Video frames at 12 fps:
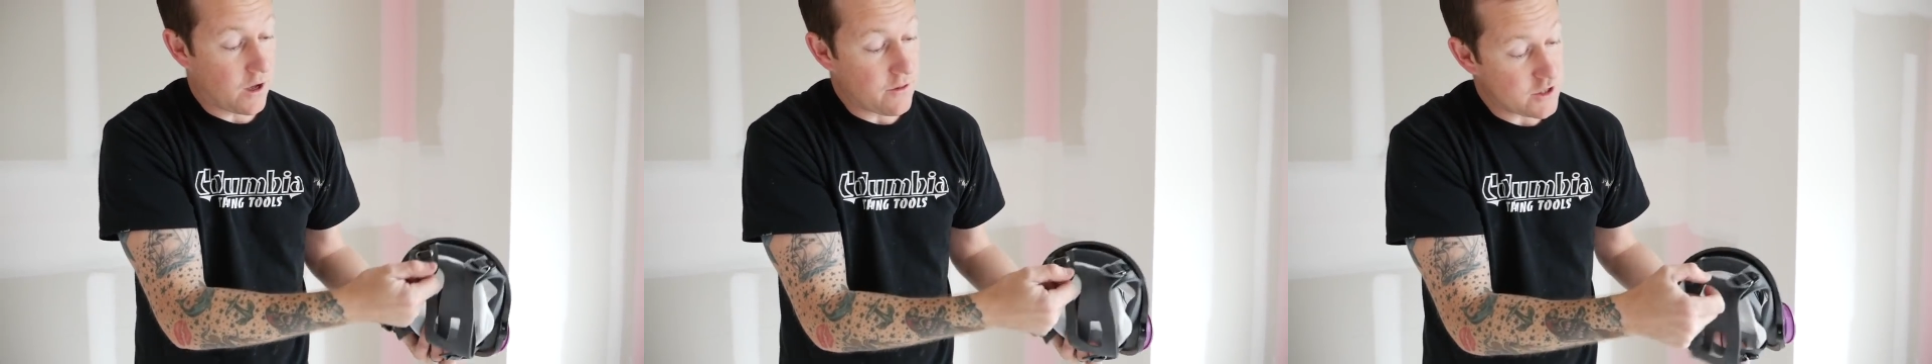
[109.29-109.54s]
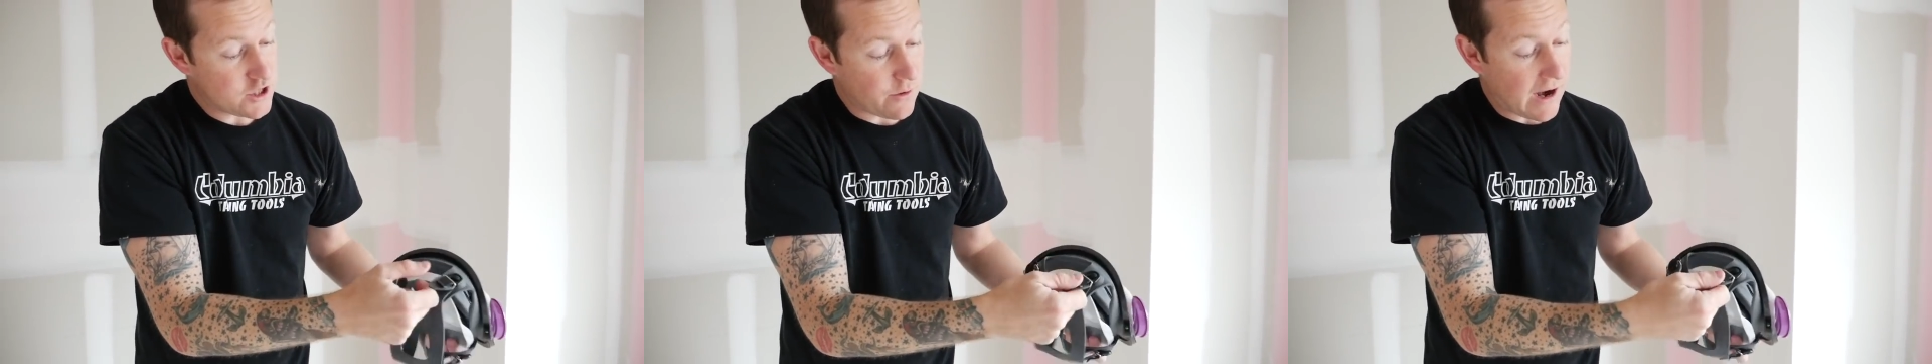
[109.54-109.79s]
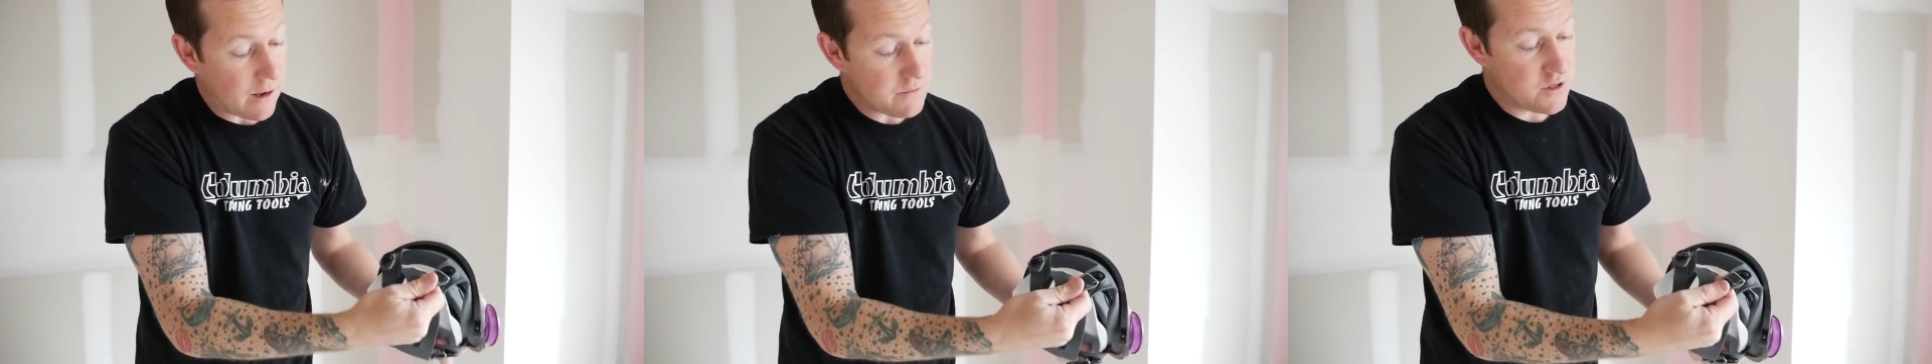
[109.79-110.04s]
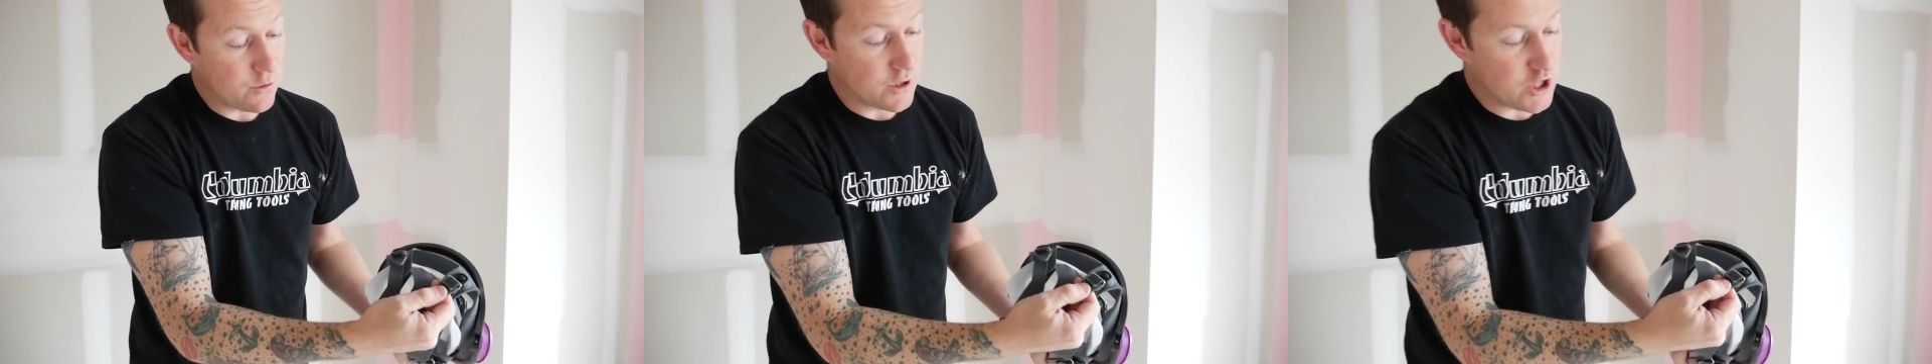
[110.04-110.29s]
on the
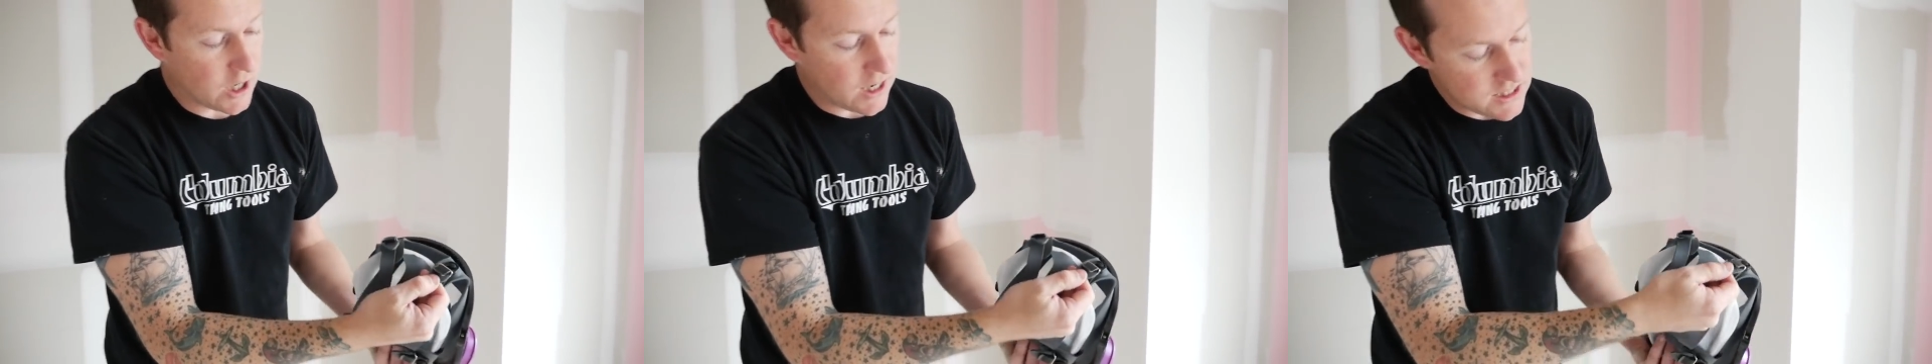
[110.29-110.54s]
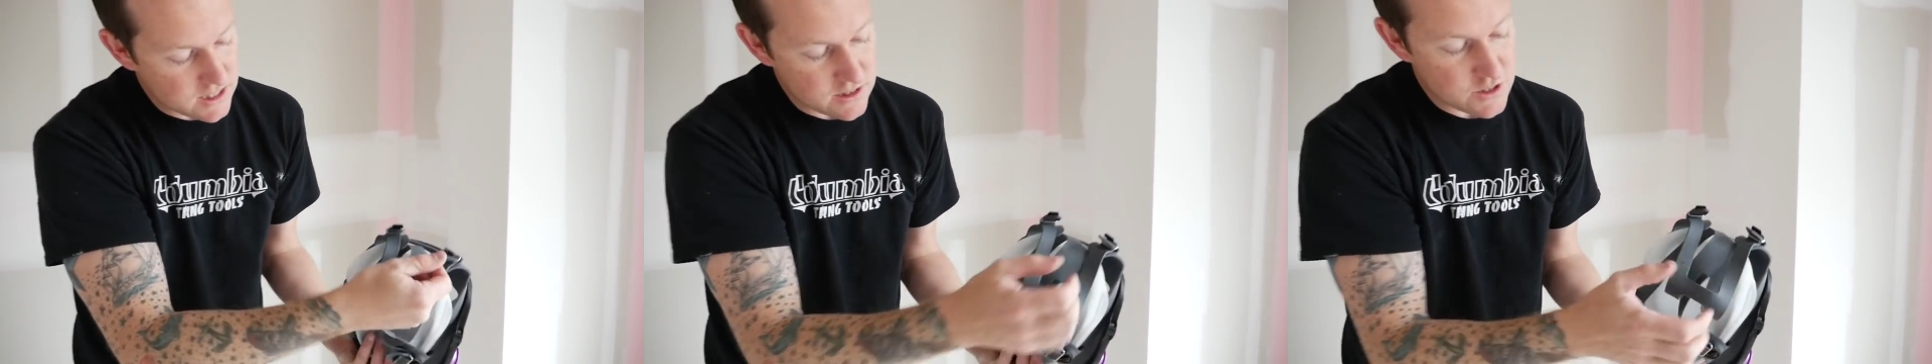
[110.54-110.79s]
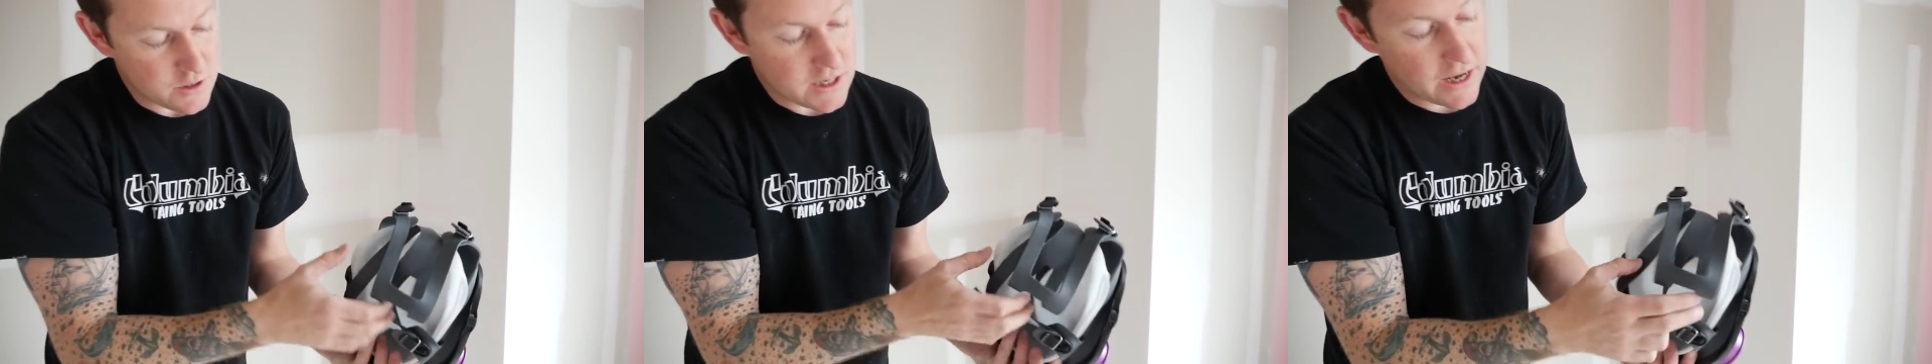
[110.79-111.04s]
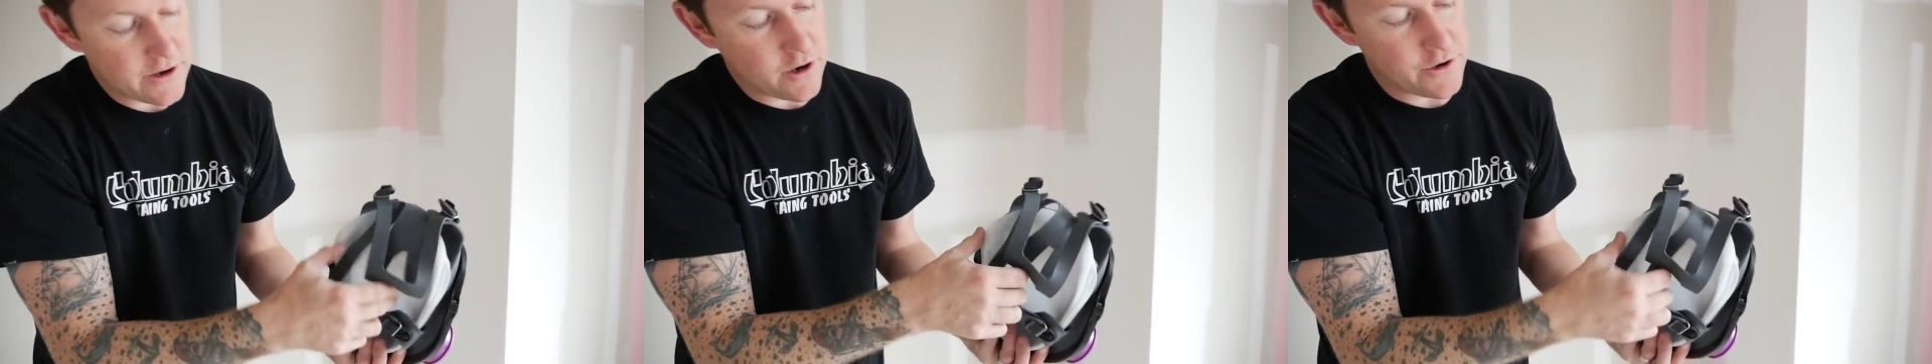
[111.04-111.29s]
straps to adjust. So you
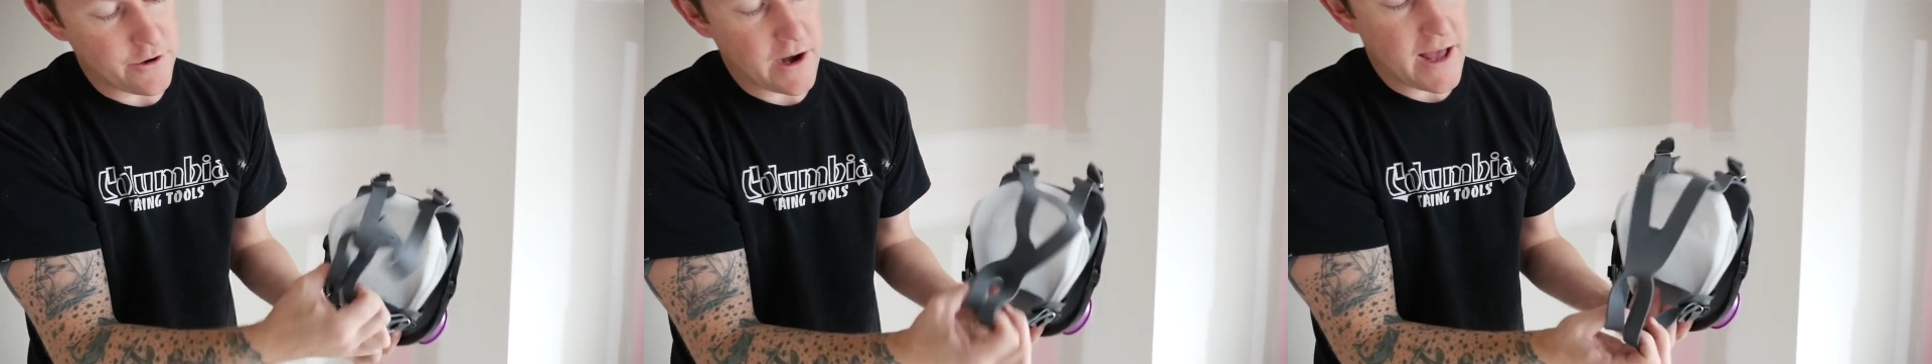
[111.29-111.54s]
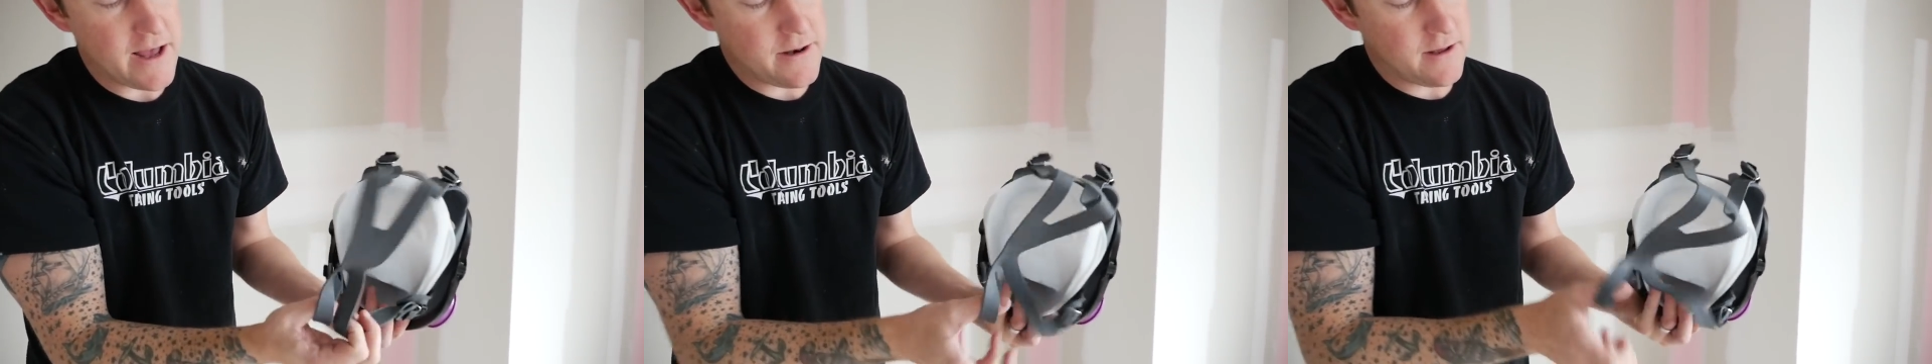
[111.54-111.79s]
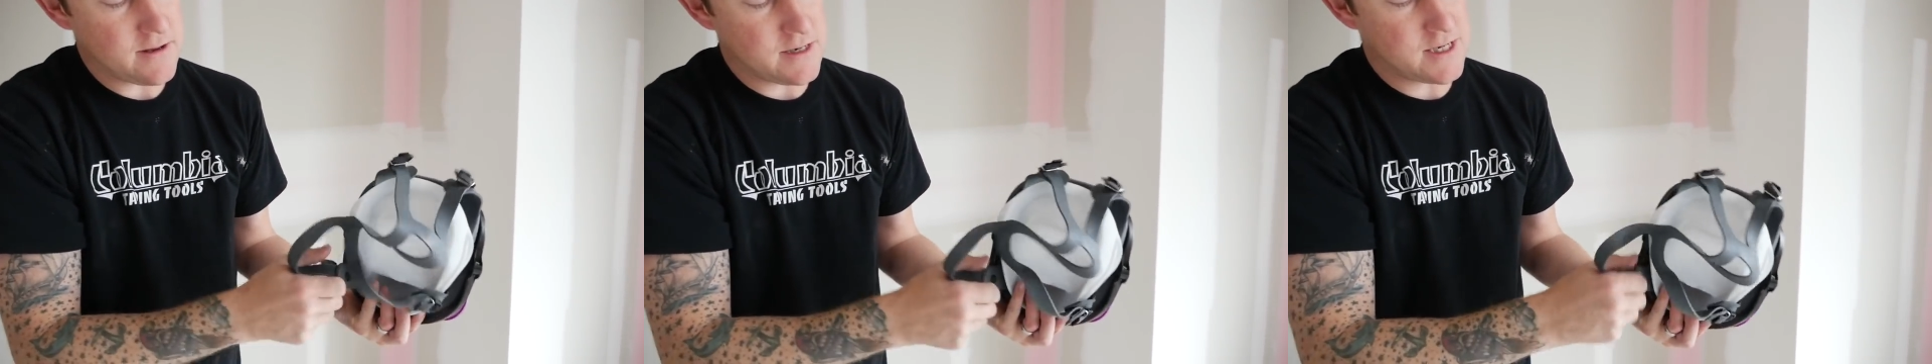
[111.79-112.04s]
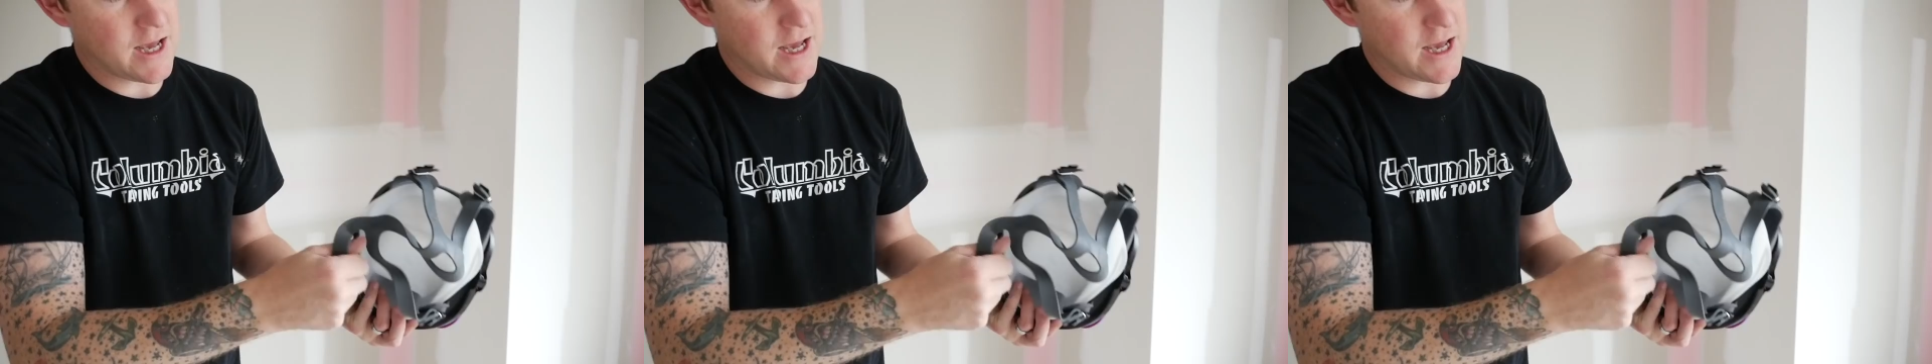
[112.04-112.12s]
get it on your head,